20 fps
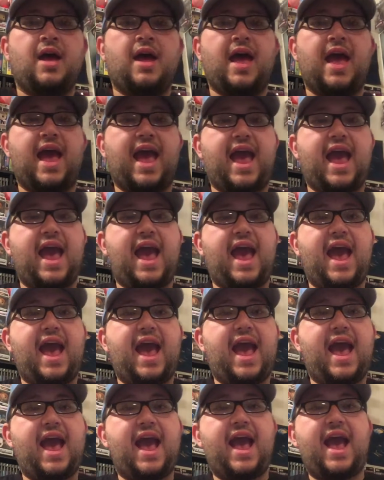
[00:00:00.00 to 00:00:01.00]

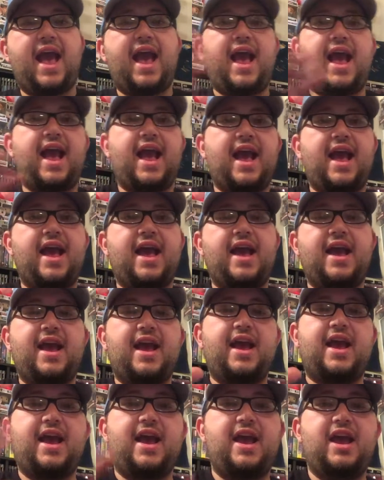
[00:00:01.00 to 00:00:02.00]

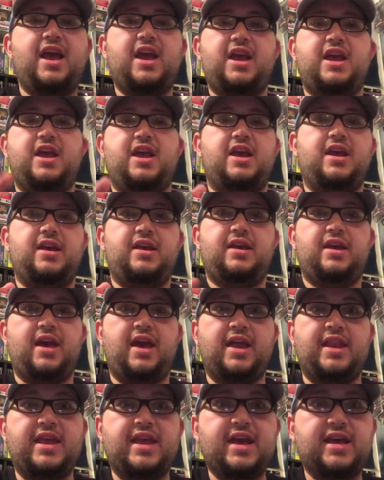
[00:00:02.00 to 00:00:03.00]
Hey!
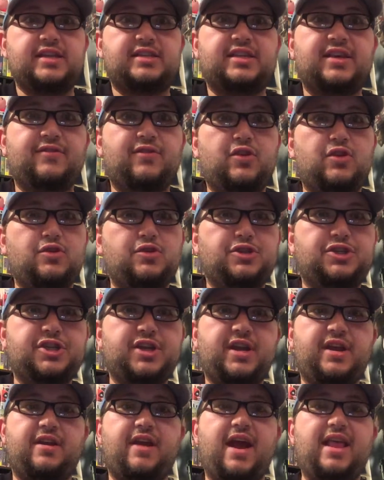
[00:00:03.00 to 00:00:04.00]
NES
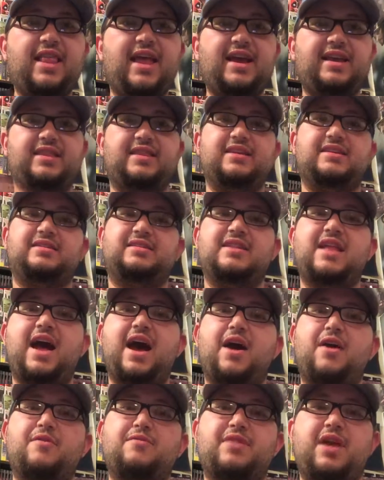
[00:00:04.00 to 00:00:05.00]
Evolution here. I like this
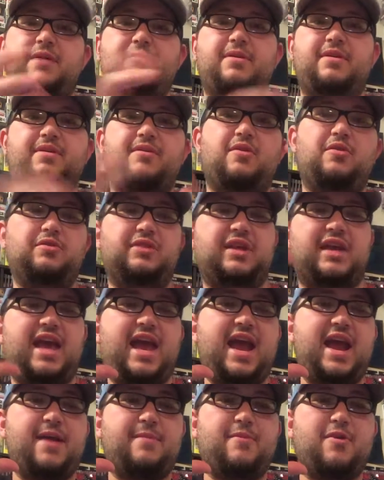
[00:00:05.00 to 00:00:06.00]
now. Not being hold the
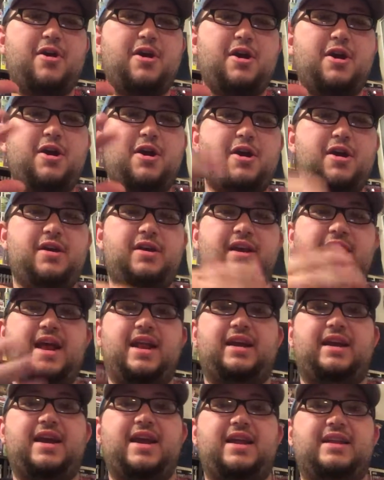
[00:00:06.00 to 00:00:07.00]
camera.
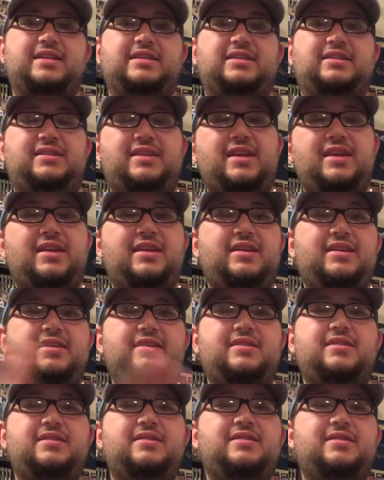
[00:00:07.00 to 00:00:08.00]
Got it kind of
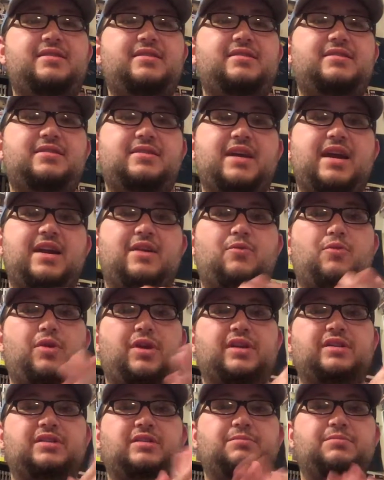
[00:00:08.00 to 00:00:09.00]
still. Kind of
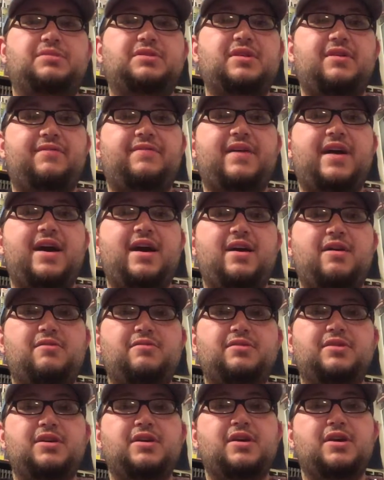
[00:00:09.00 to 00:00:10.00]
working some stuff out.